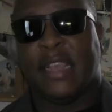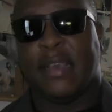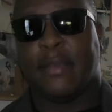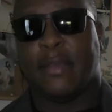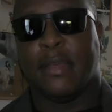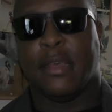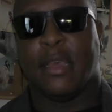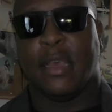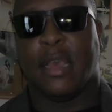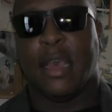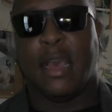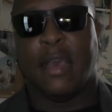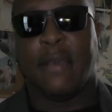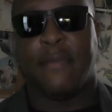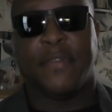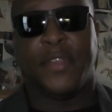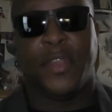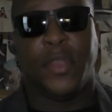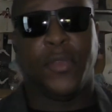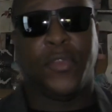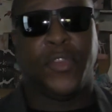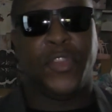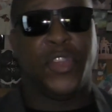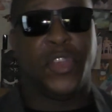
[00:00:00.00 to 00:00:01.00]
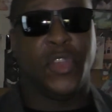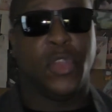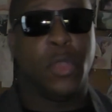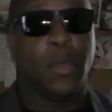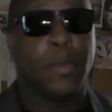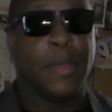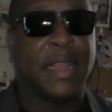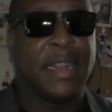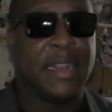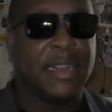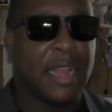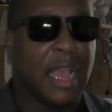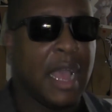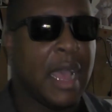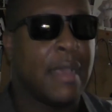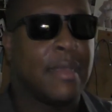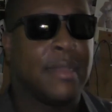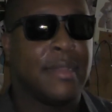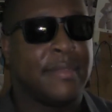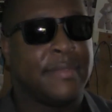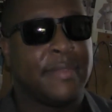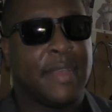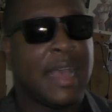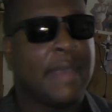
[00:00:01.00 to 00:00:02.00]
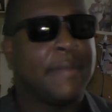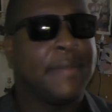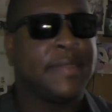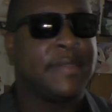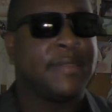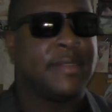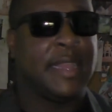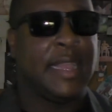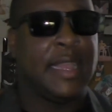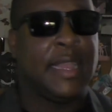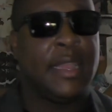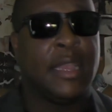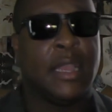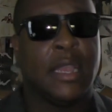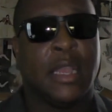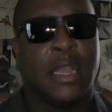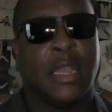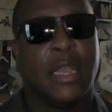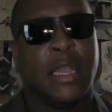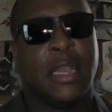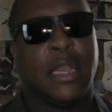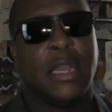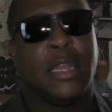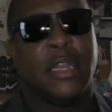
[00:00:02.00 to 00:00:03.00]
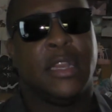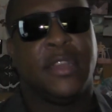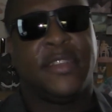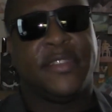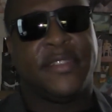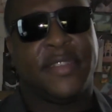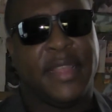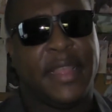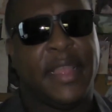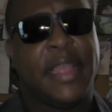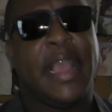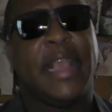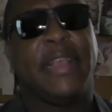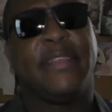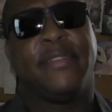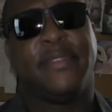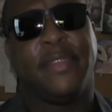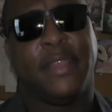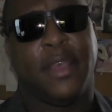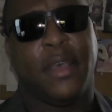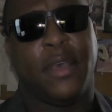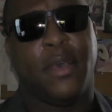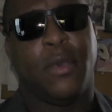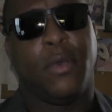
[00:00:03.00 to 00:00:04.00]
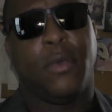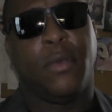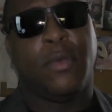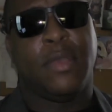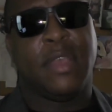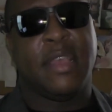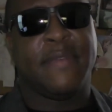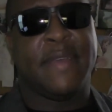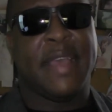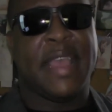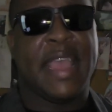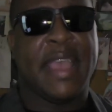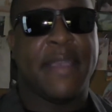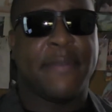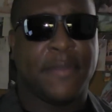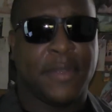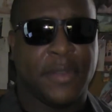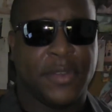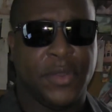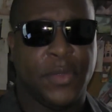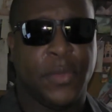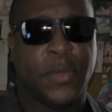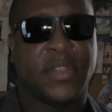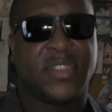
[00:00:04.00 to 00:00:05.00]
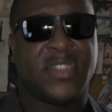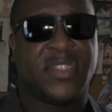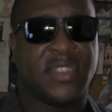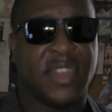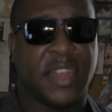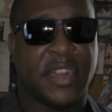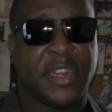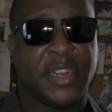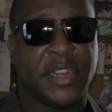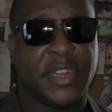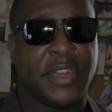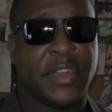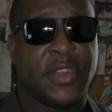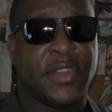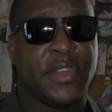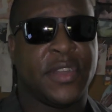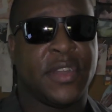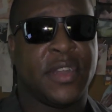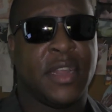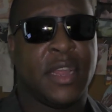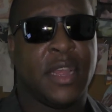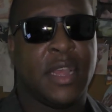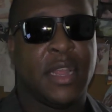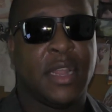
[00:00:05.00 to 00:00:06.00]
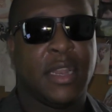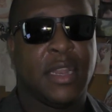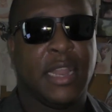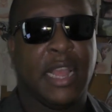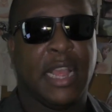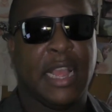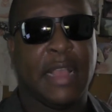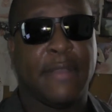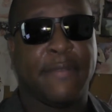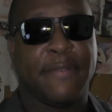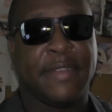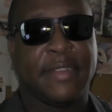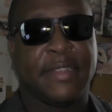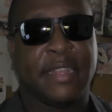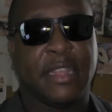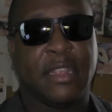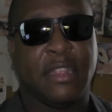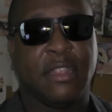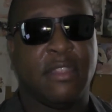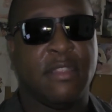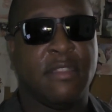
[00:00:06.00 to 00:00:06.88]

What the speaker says: of YouTube. And obviously, just so you guys know, if I ever do a stutter, like if I say